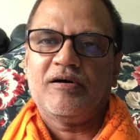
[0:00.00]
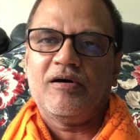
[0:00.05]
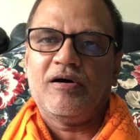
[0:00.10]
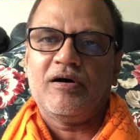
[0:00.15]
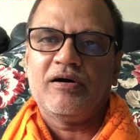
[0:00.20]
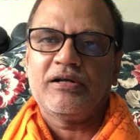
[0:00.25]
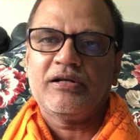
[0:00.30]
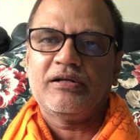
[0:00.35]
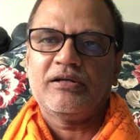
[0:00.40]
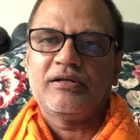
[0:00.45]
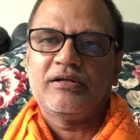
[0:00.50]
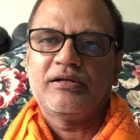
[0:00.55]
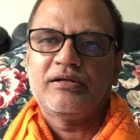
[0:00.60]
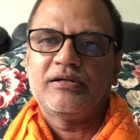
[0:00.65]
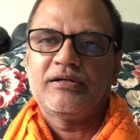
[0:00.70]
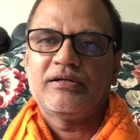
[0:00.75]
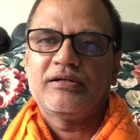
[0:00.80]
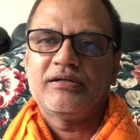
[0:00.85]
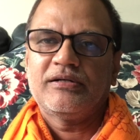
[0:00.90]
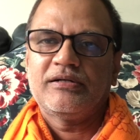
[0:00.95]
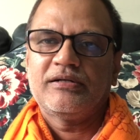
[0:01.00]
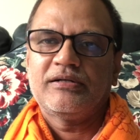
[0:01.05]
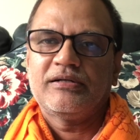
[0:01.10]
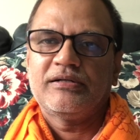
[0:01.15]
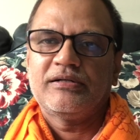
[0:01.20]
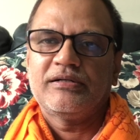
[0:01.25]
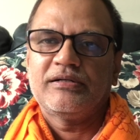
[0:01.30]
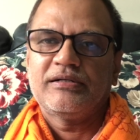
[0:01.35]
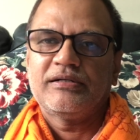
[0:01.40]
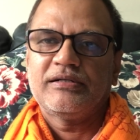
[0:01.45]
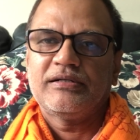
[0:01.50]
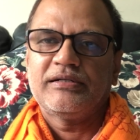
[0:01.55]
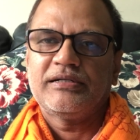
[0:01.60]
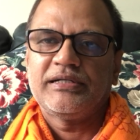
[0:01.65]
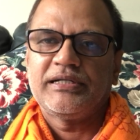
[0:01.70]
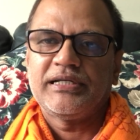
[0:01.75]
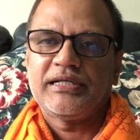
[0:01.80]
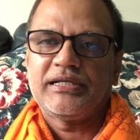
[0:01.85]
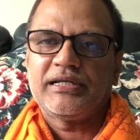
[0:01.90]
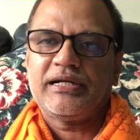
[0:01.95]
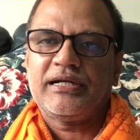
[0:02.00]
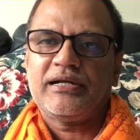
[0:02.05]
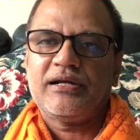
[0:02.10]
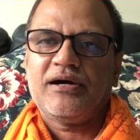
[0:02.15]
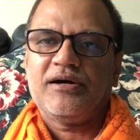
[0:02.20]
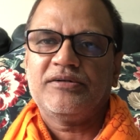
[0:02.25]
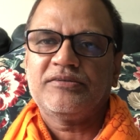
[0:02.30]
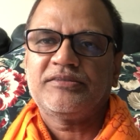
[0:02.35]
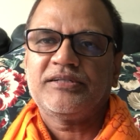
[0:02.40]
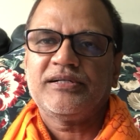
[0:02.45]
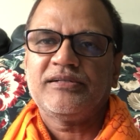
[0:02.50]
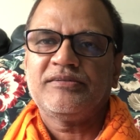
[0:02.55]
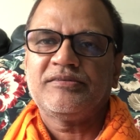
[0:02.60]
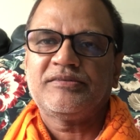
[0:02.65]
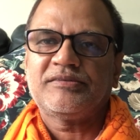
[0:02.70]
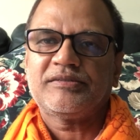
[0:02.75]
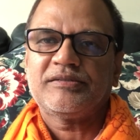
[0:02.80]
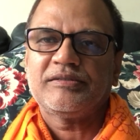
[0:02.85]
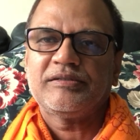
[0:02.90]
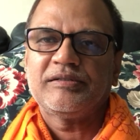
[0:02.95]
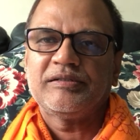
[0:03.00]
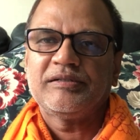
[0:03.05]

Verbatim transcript: or degrade ourselves.